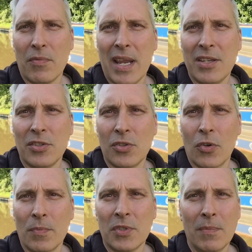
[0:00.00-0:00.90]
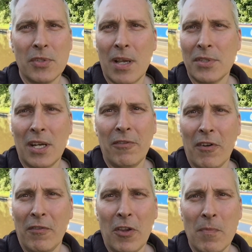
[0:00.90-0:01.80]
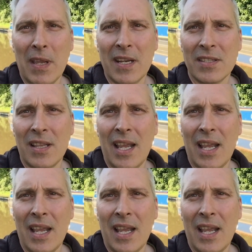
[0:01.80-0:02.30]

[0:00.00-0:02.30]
the rainstorm, sometimes only for a few minutes